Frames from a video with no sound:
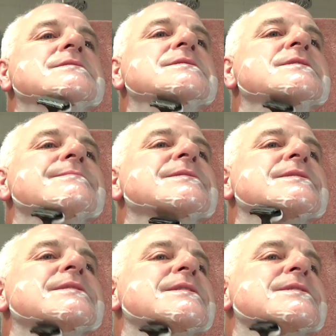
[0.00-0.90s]
And you might
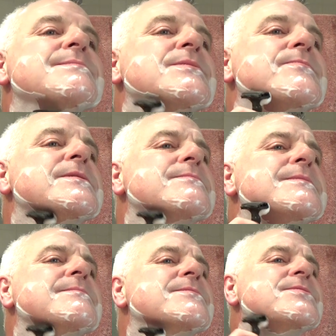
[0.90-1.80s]
think that's a bit weird.
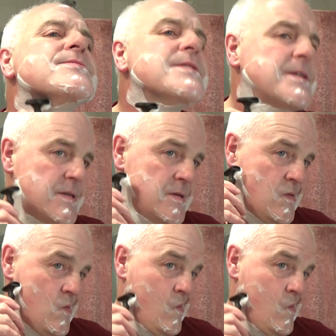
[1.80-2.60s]
Why would you do that?